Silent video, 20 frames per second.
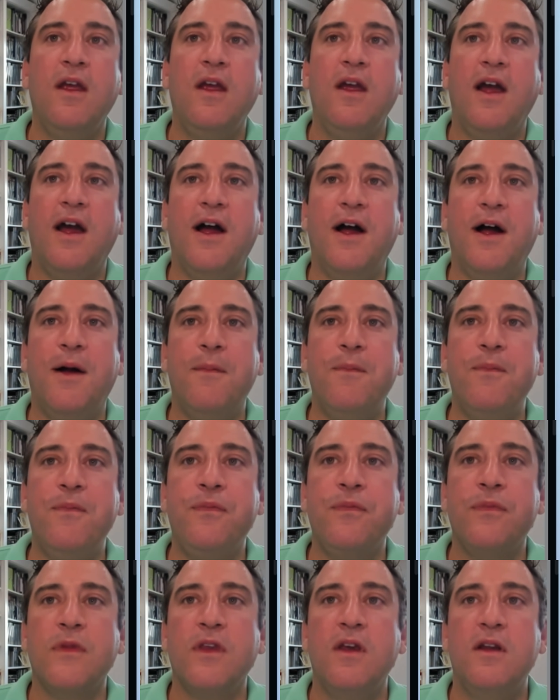
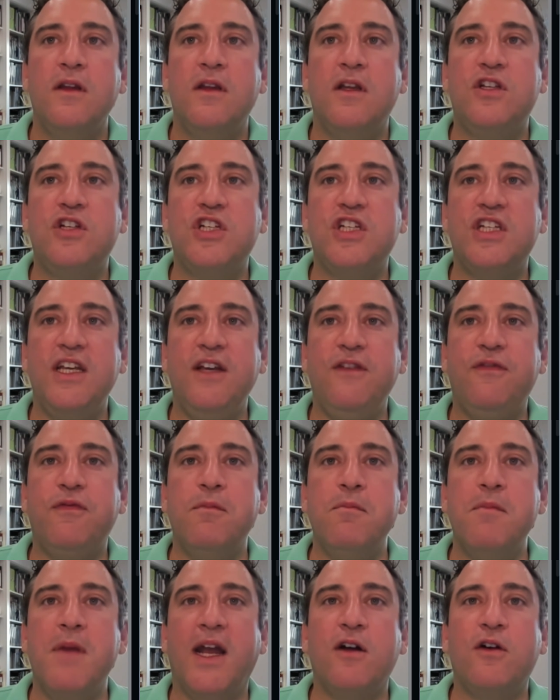the chief
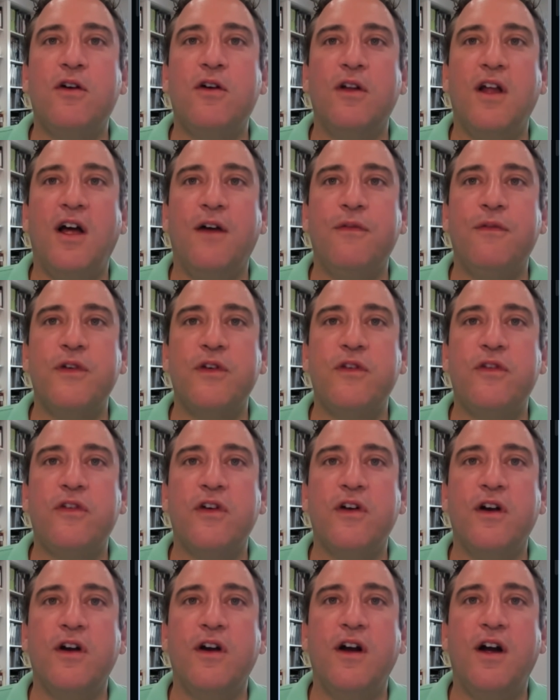medical
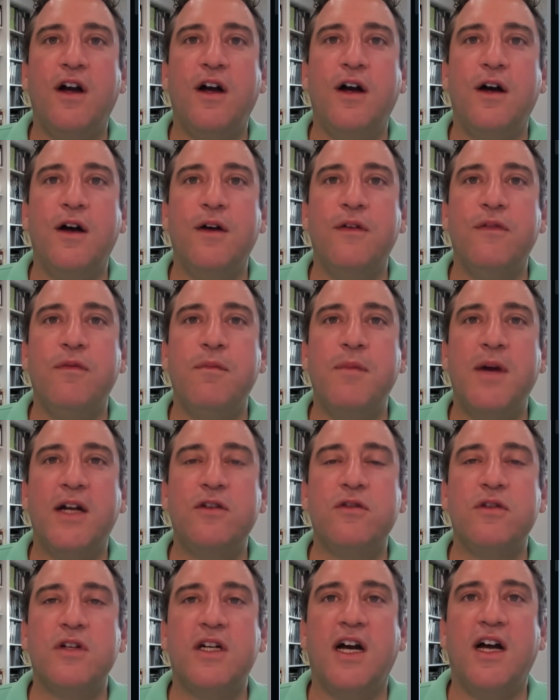officer of
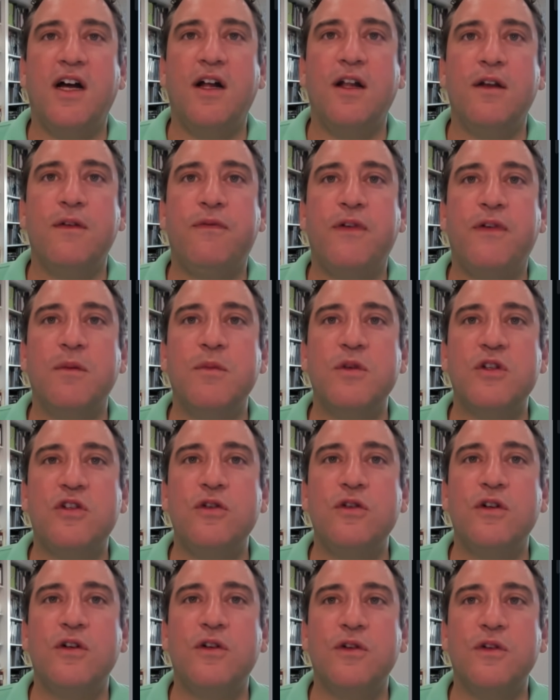Madrigal
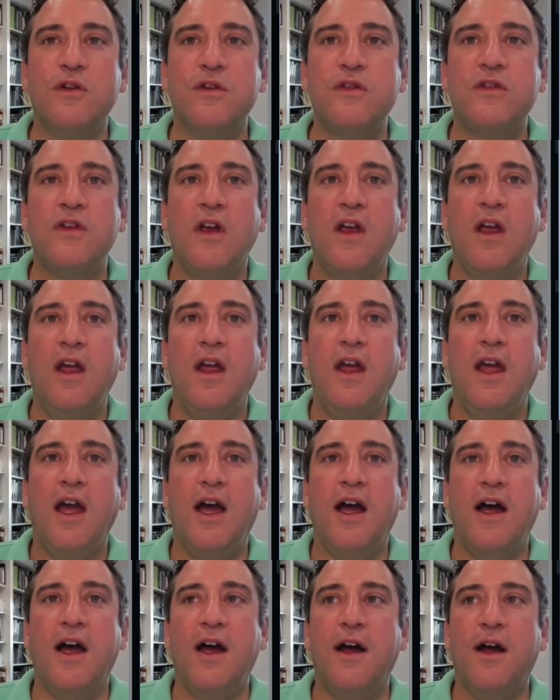Pharmaceuticals
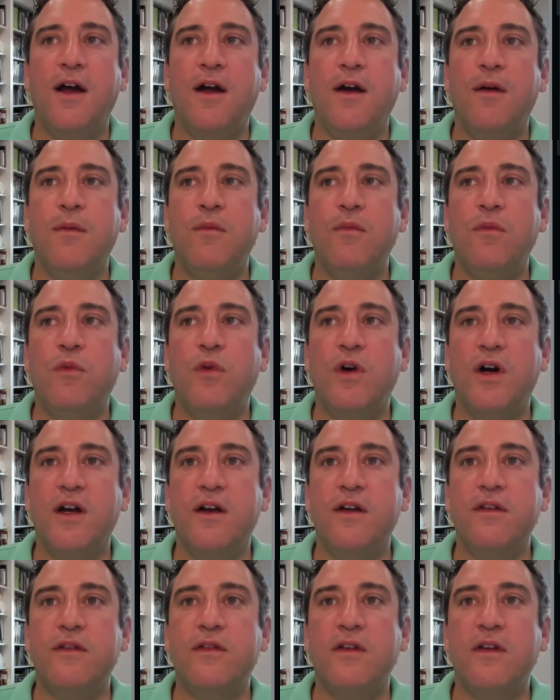
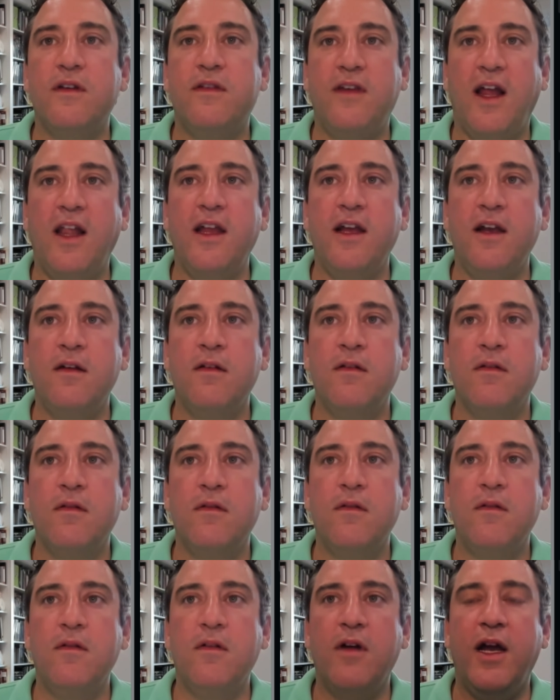was selling,
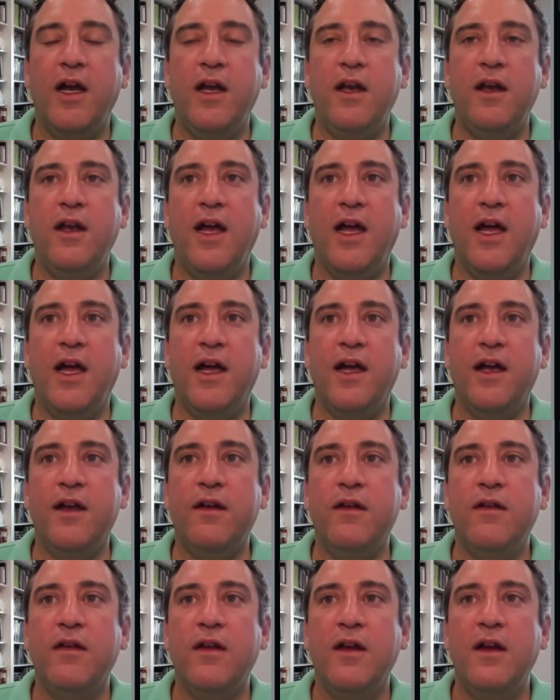right? And